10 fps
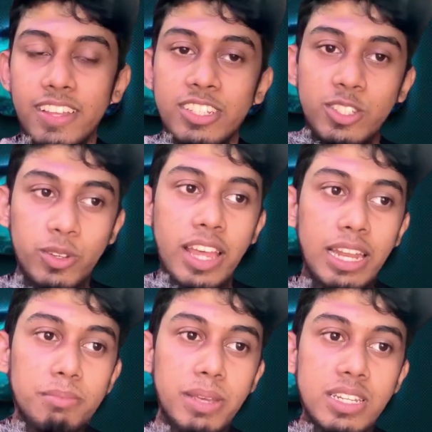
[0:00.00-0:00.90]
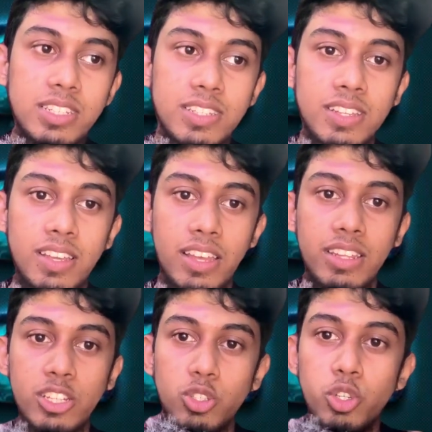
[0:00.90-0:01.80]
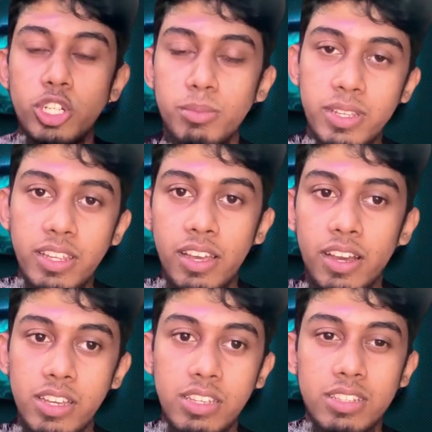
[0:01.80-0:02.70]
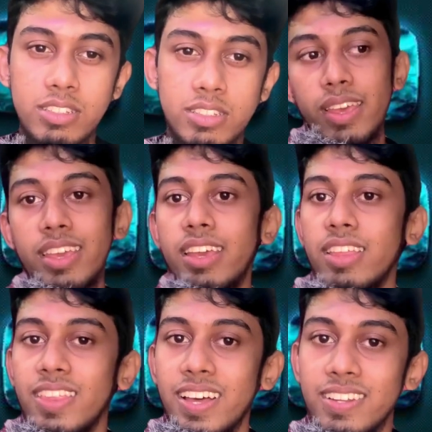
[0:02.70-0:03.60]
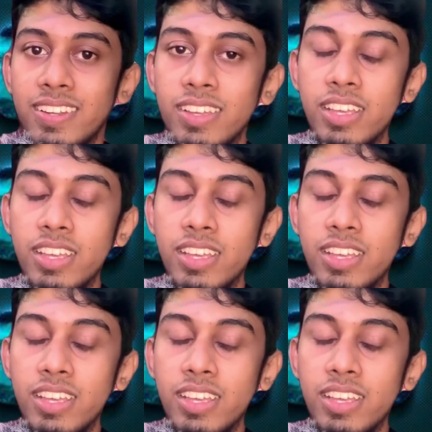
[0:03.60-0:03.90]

so that means the social media is thinking that